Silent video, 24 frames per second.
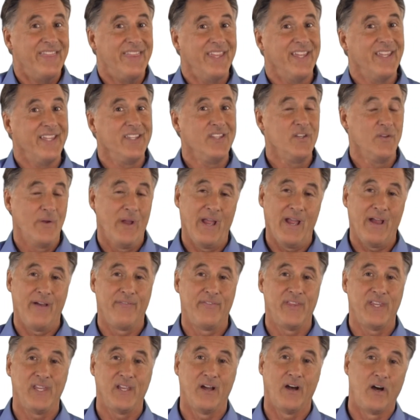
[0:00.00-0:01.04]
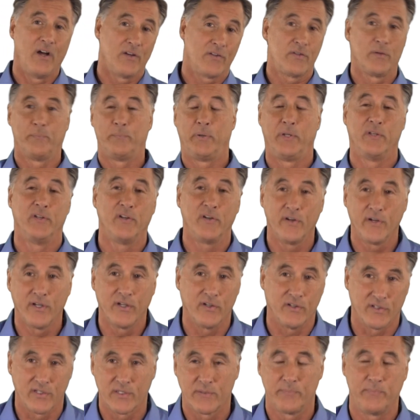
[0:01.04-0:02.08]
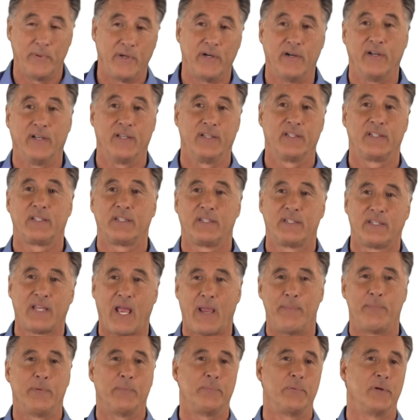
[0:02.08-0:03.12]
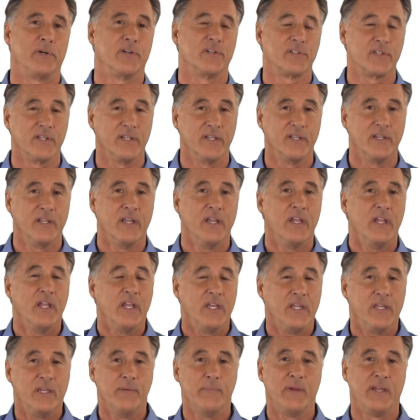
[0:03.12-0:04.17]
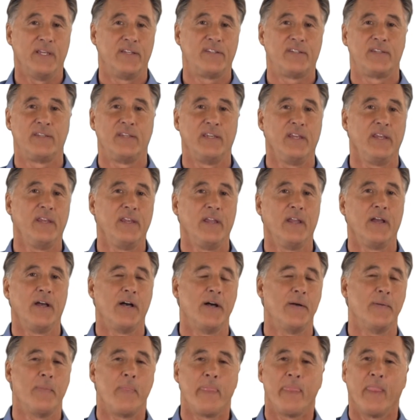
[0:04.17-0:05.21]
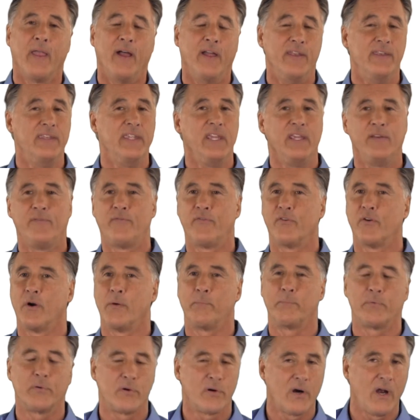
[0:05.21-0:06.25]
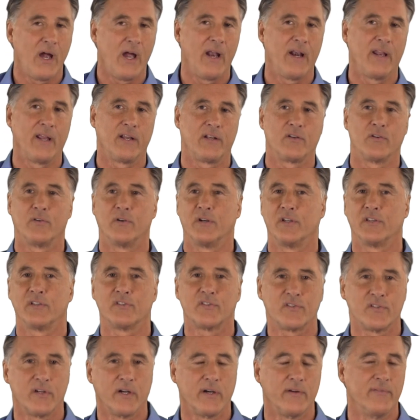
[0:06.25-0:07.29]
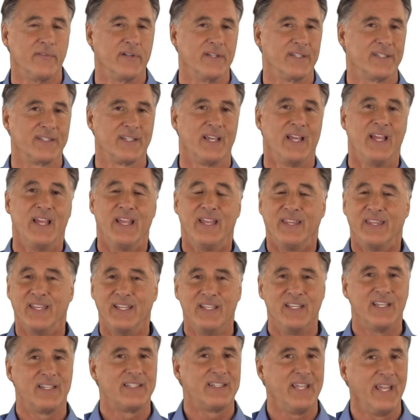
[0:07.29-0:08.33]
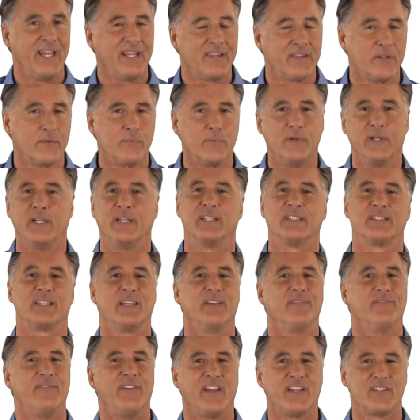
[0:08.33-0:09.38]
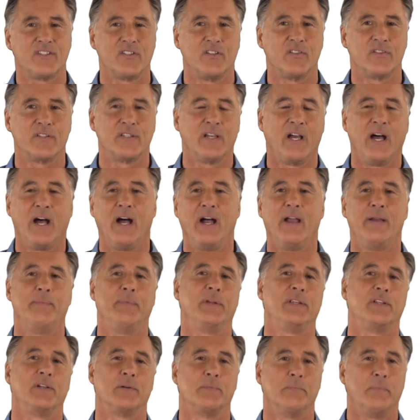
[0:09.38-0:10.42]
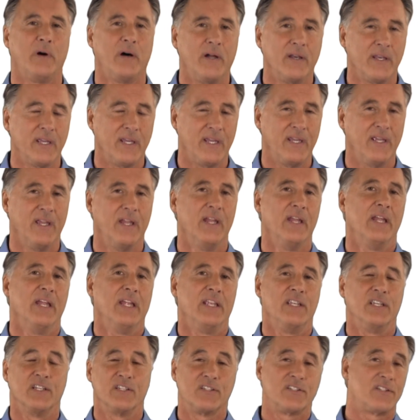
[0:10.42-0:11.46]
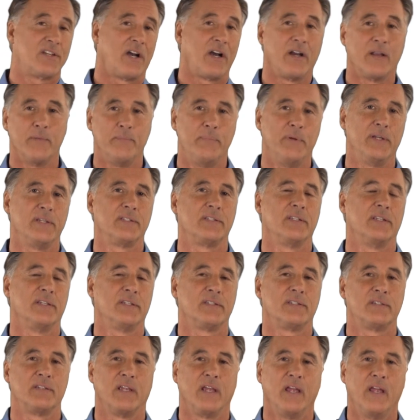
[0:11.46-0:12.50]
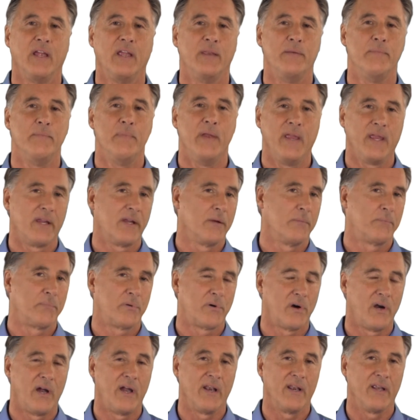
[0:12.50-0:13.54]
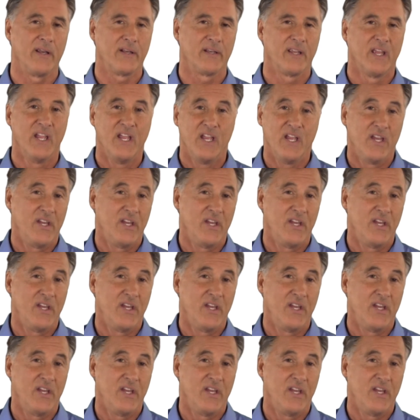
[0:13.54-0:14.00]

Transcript: Then you have the entrepreneurial spirit type of person. You may see a need for a product or a service. Then you take the risk, invest your time and your money. You start a business and make a product.